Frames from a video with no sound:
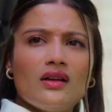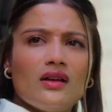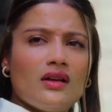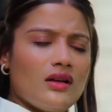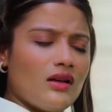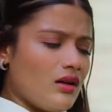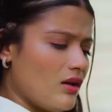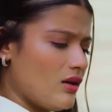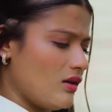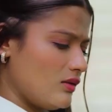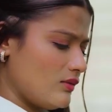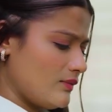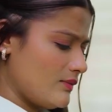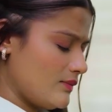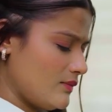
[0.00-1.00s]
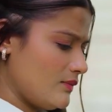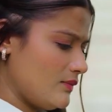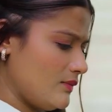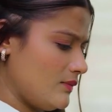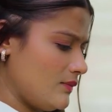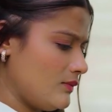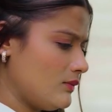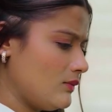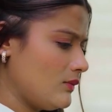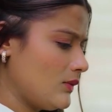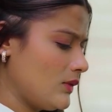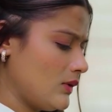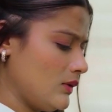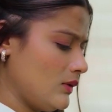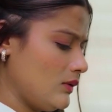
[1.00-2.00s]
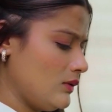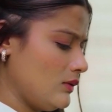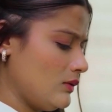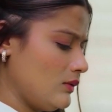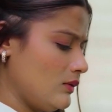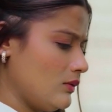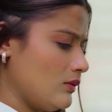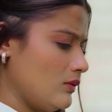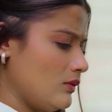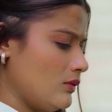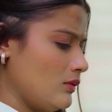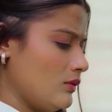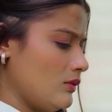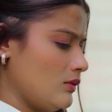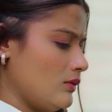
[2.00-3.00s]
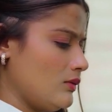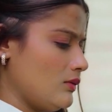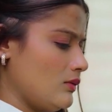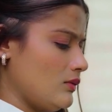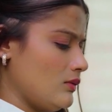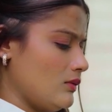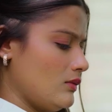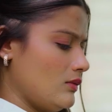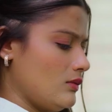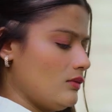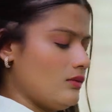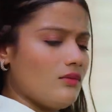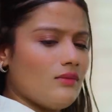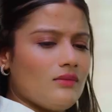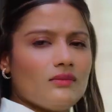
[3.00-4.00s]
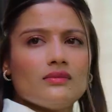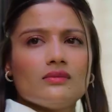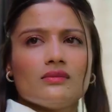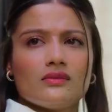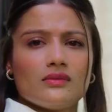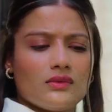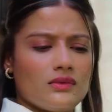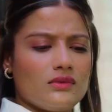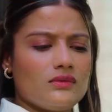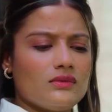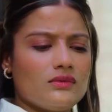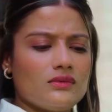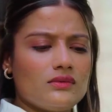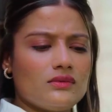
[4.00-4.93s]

Nobody speaks.